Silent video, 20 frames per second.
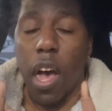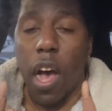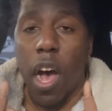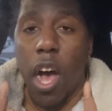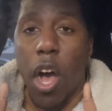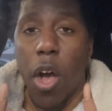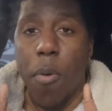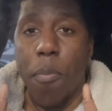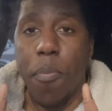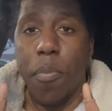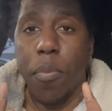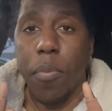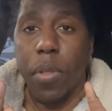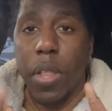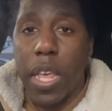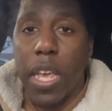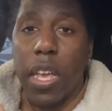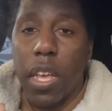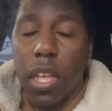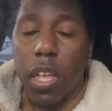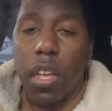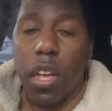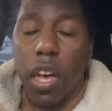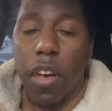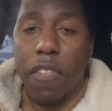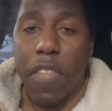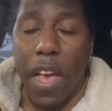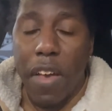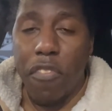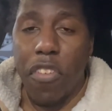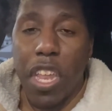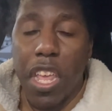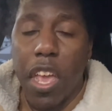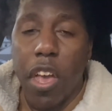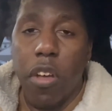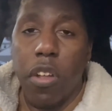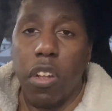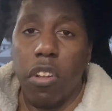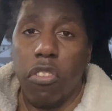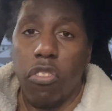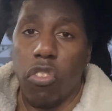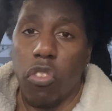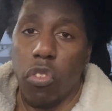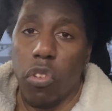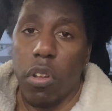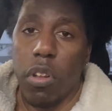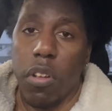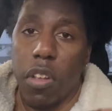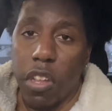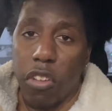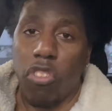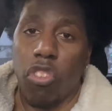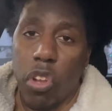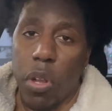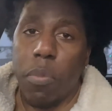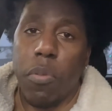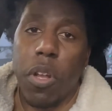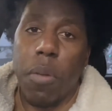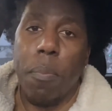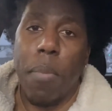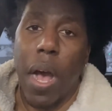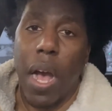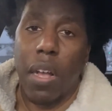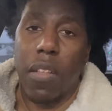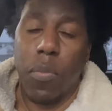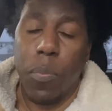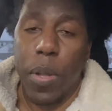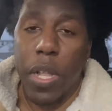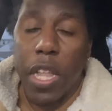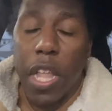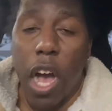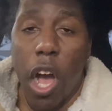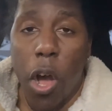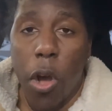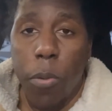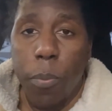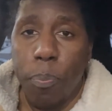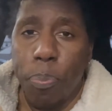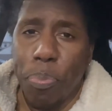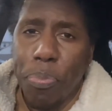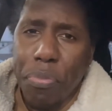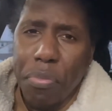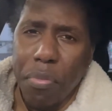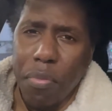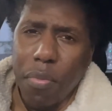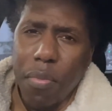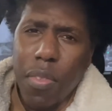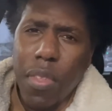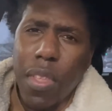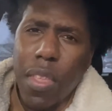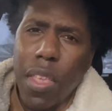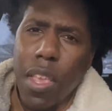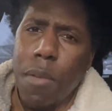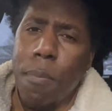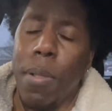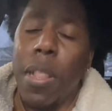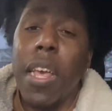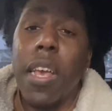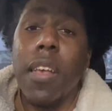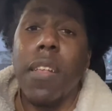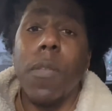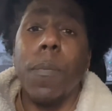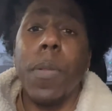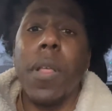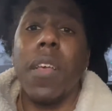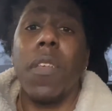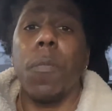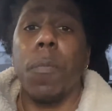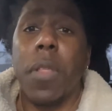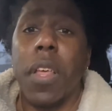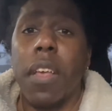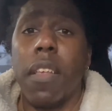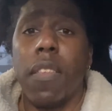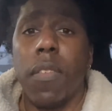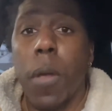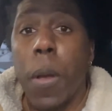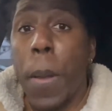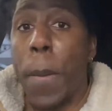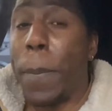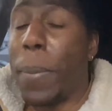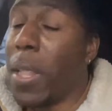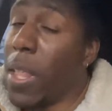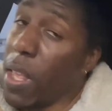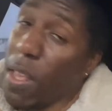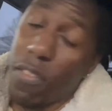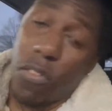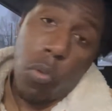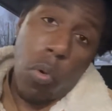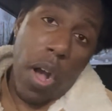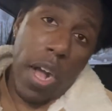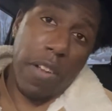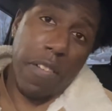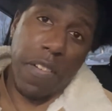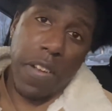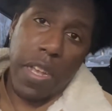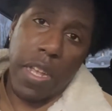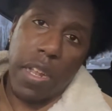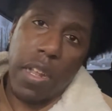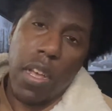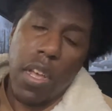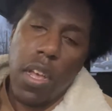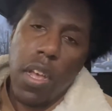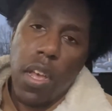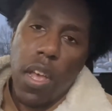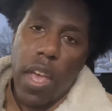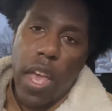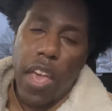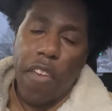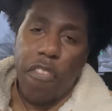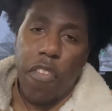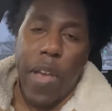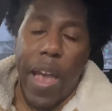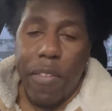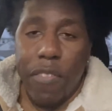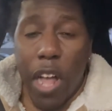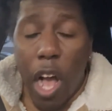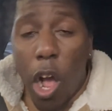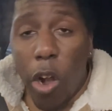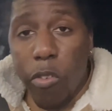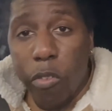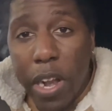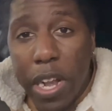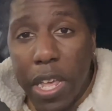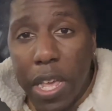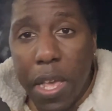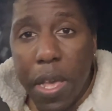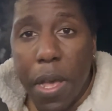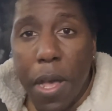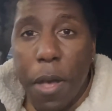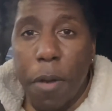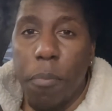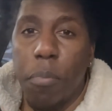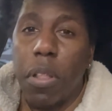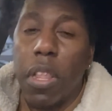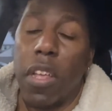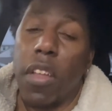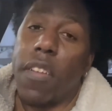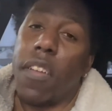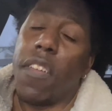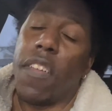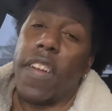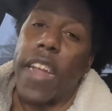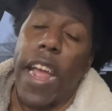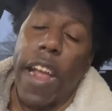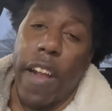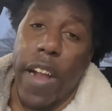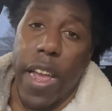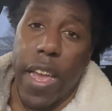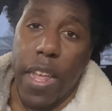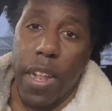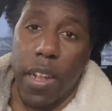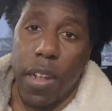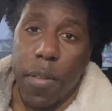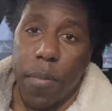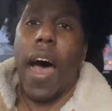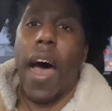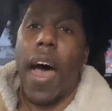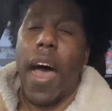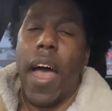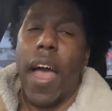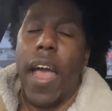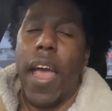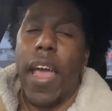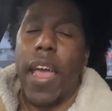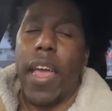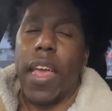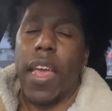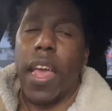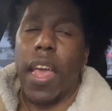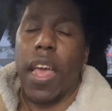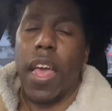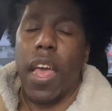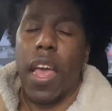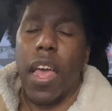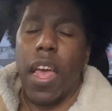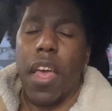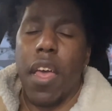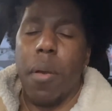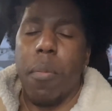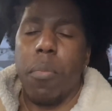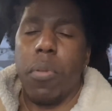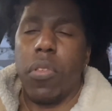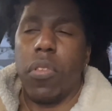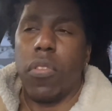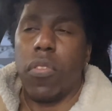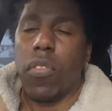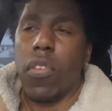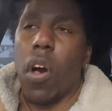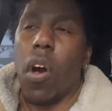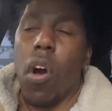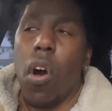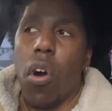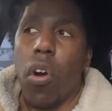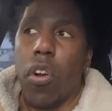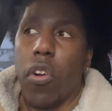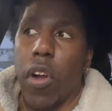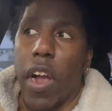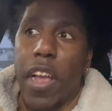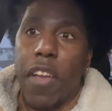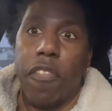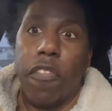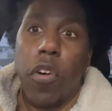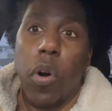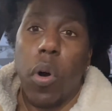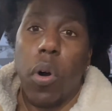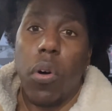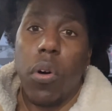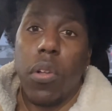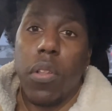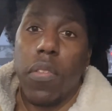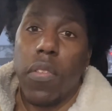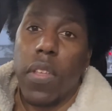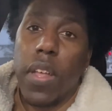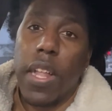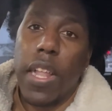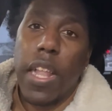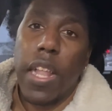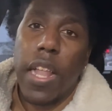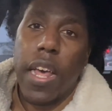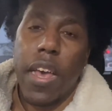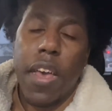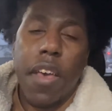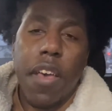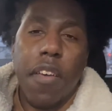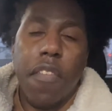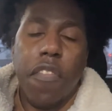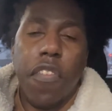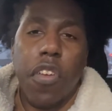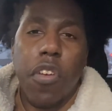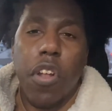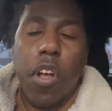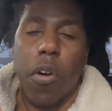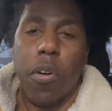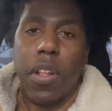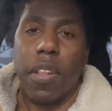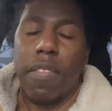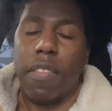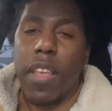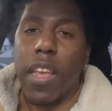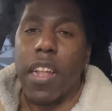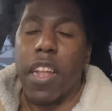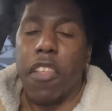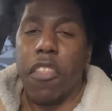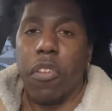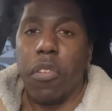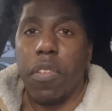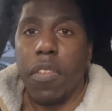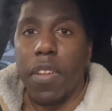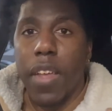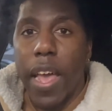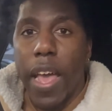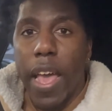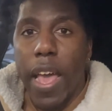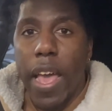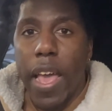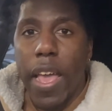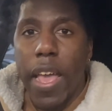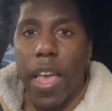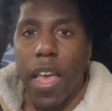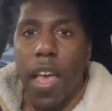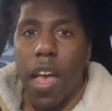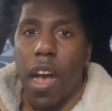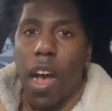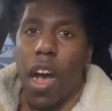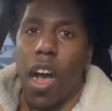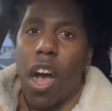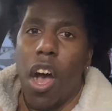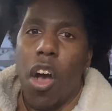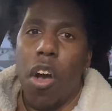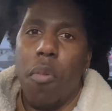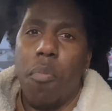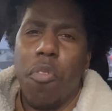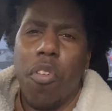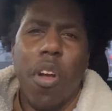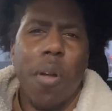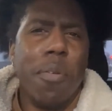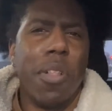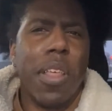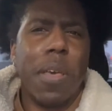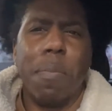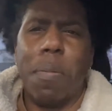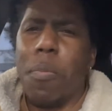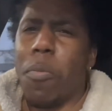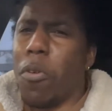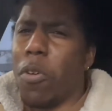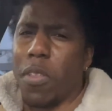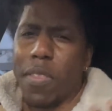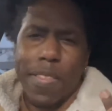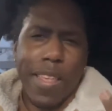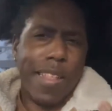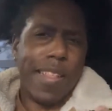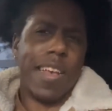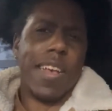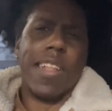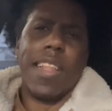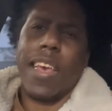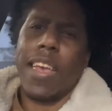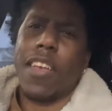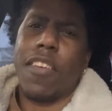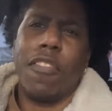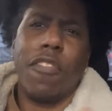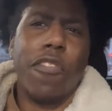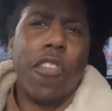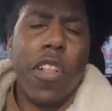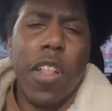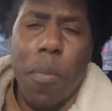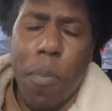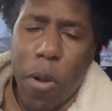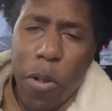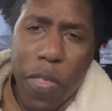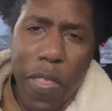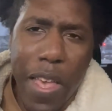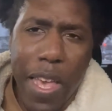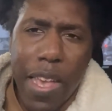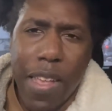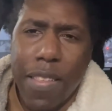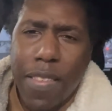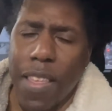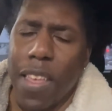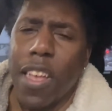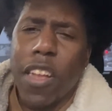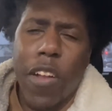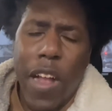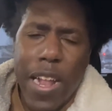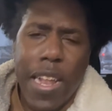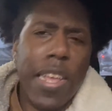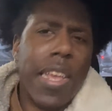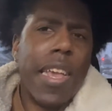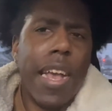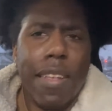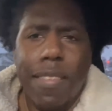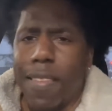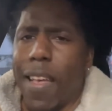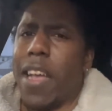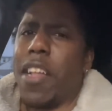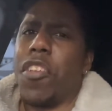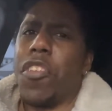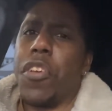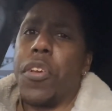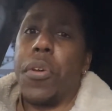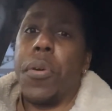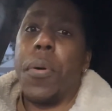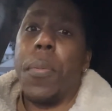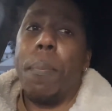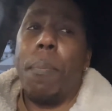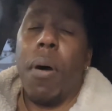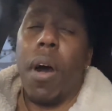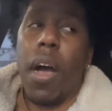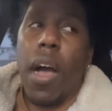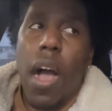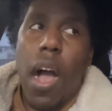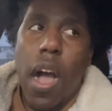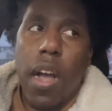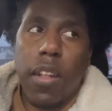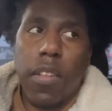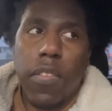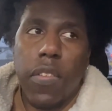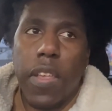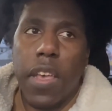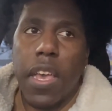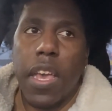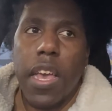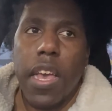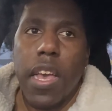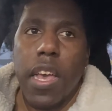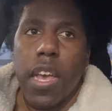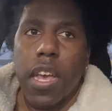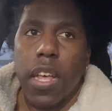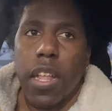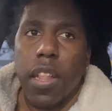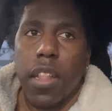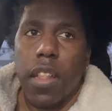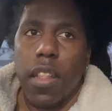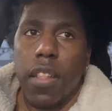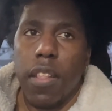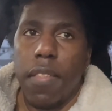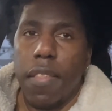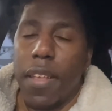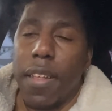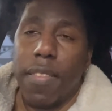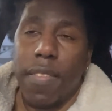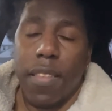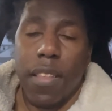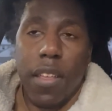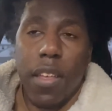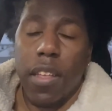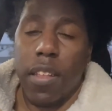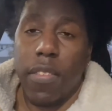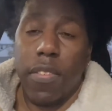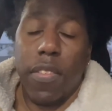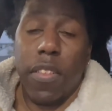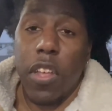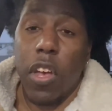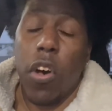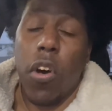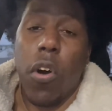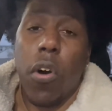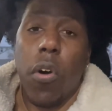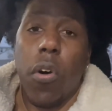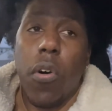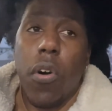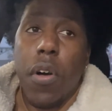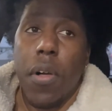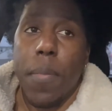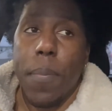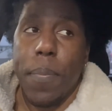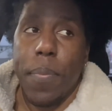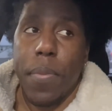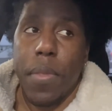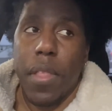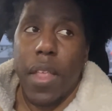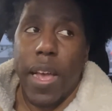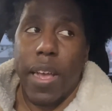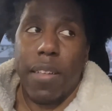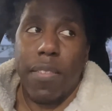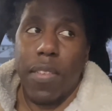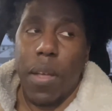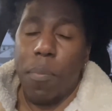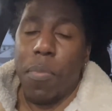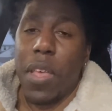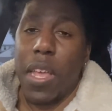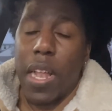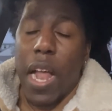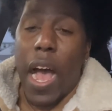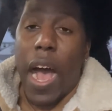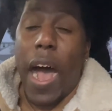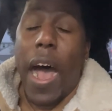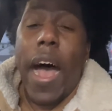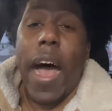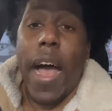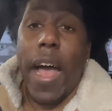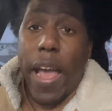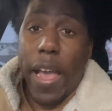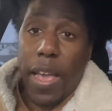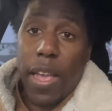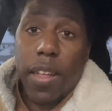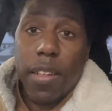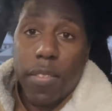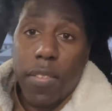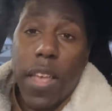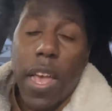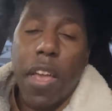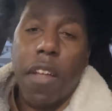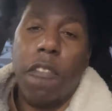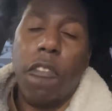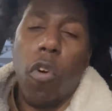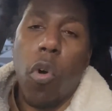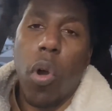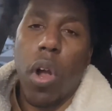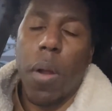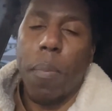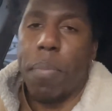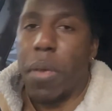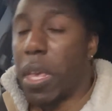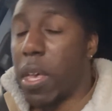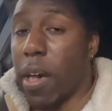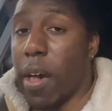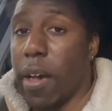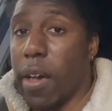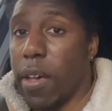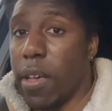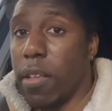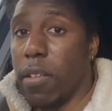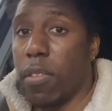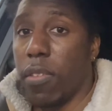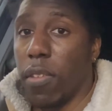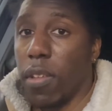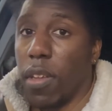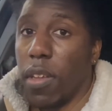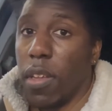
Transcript: um, link of that video in the description box below please, please, please, please watch it. If you have not already, please share it. I am so grateful to live, you know, and see another day. Um, normally people say that like for their birthdays, and granted, yes, I do, but honestly, this is still like something I say it for because